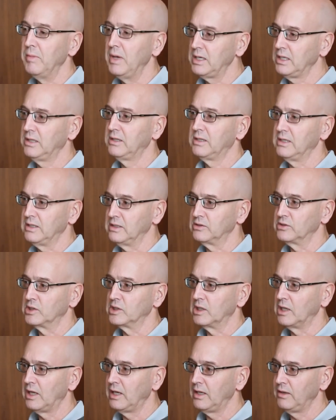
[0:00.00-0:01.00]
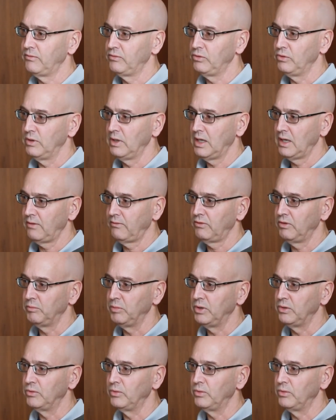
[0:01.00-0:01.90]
many things in life, you have to be